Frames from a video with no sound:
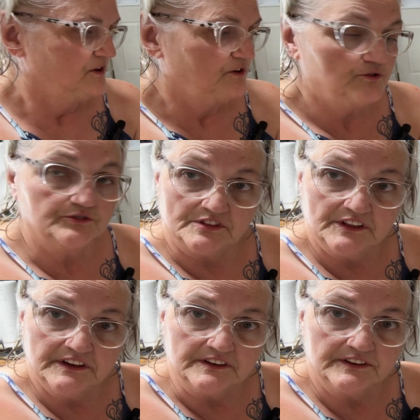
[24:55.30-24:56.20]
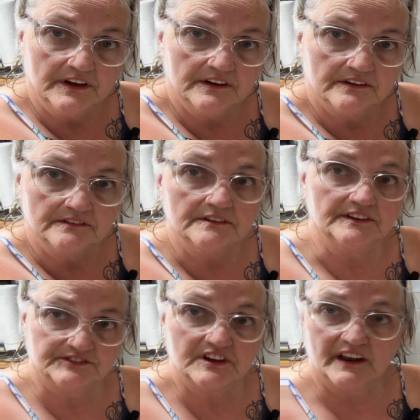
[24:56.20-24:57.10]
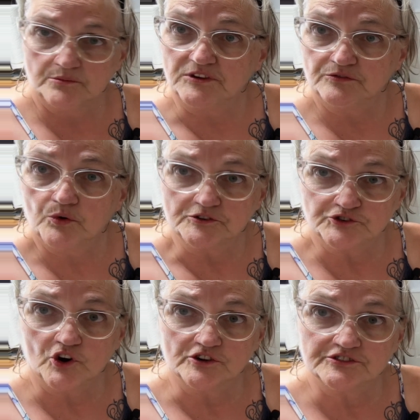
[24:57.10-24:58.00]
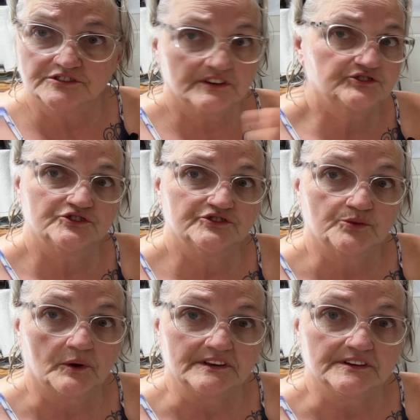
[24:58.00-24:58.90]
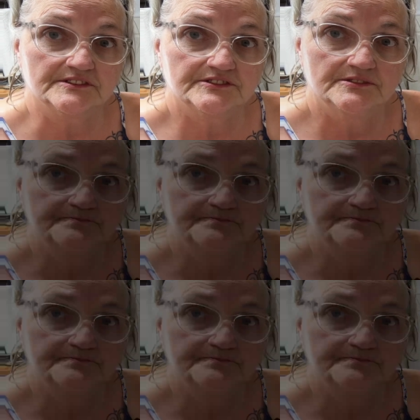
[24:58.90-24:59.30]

use a lid, it's got to be 4 jars. That's just the way it is.